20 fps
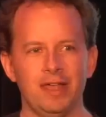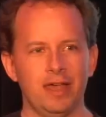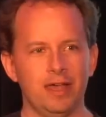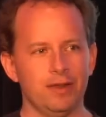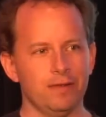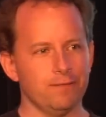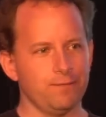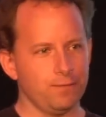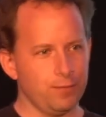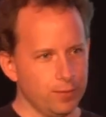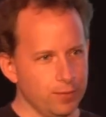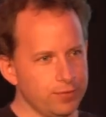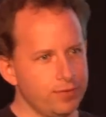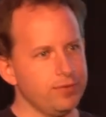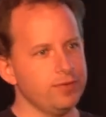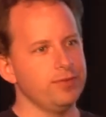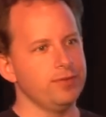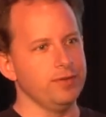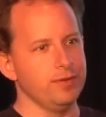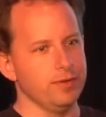And it
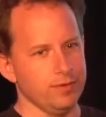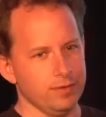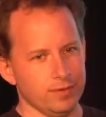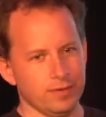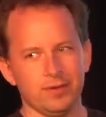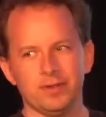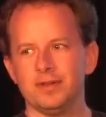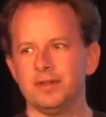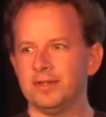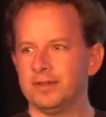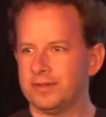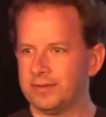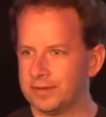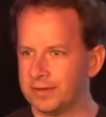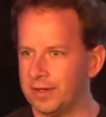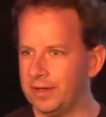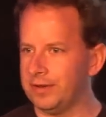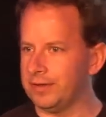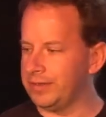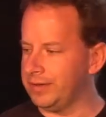forces you to
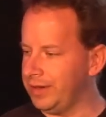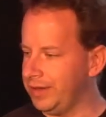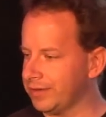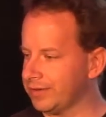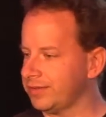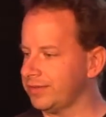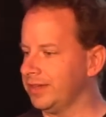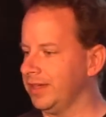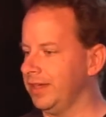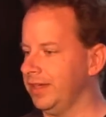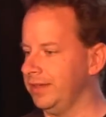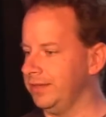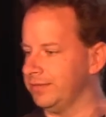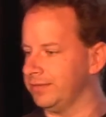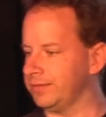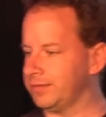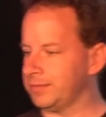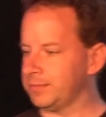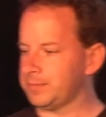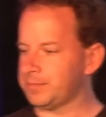go to the next
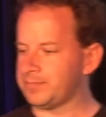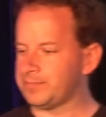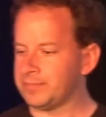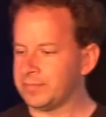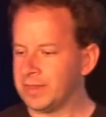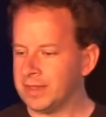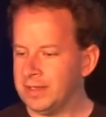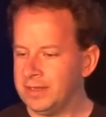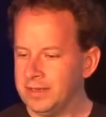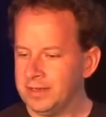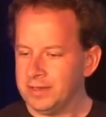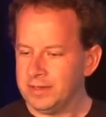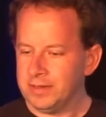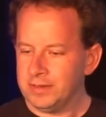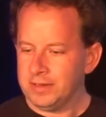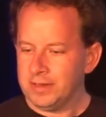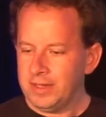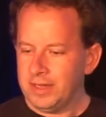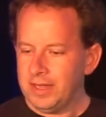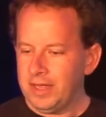stage.
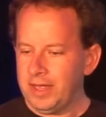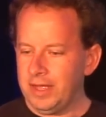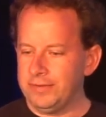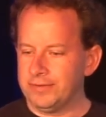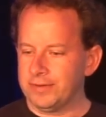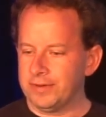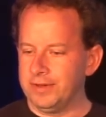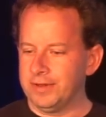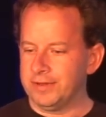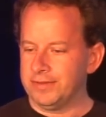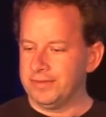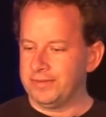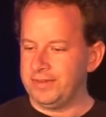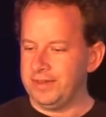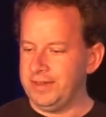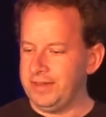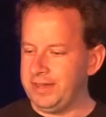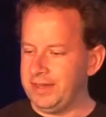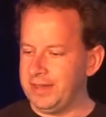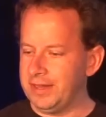And so you can
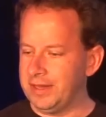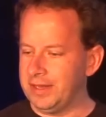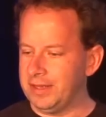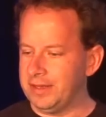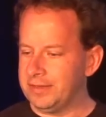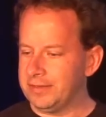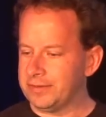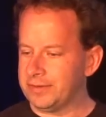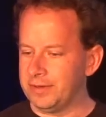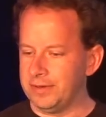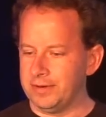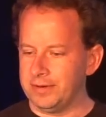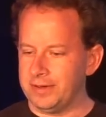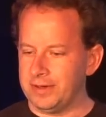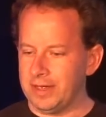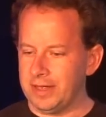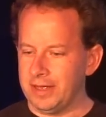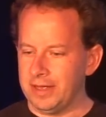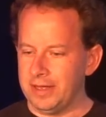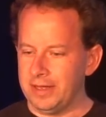see here that
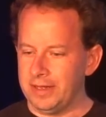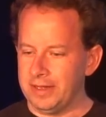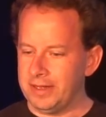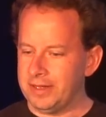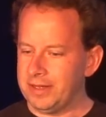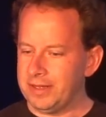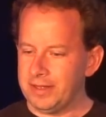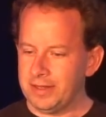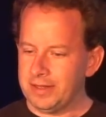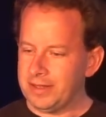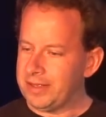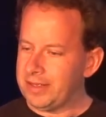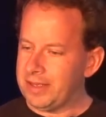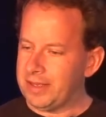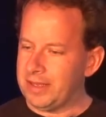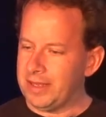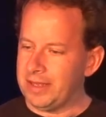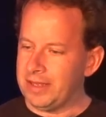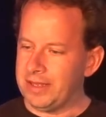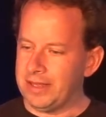uh,
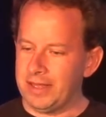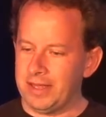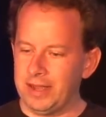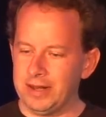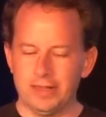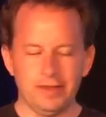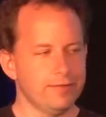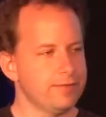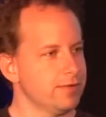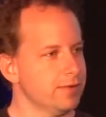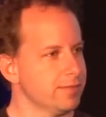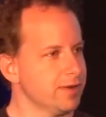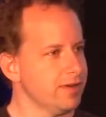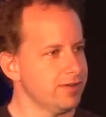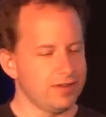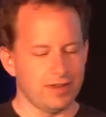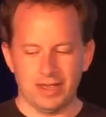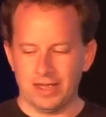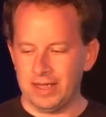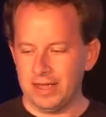uh, Ali from
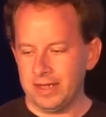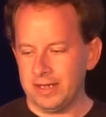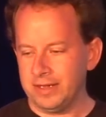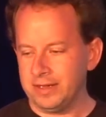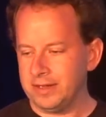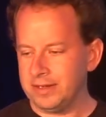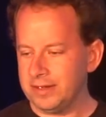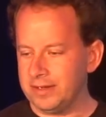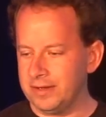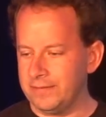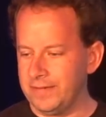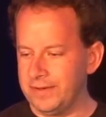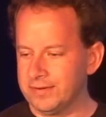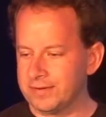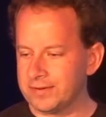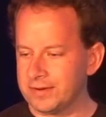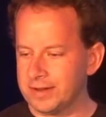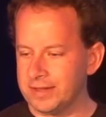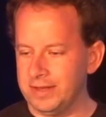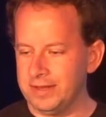Qatar
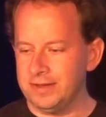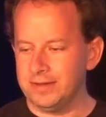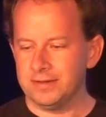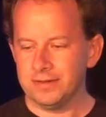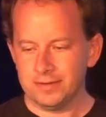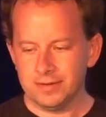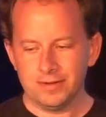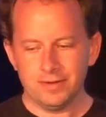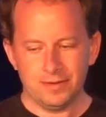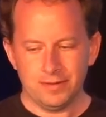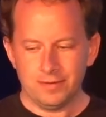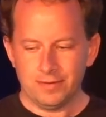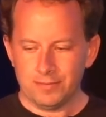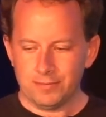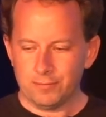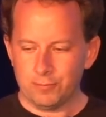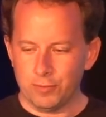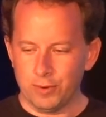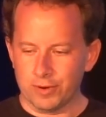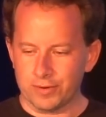eventually
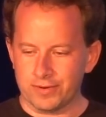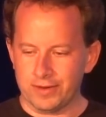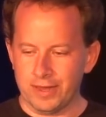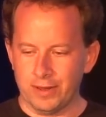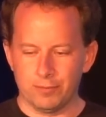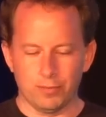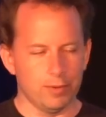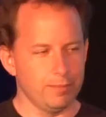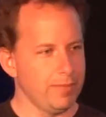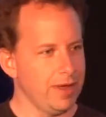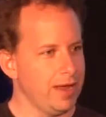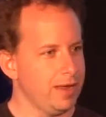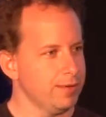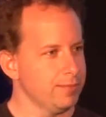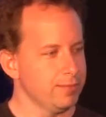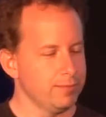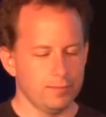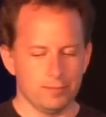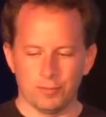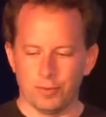worked out what
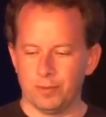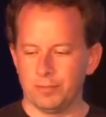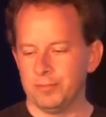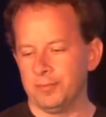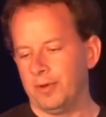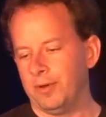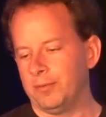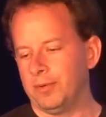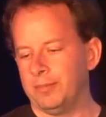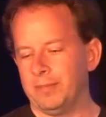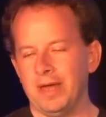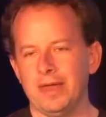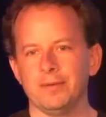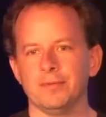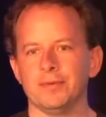Martin, well, not what Martin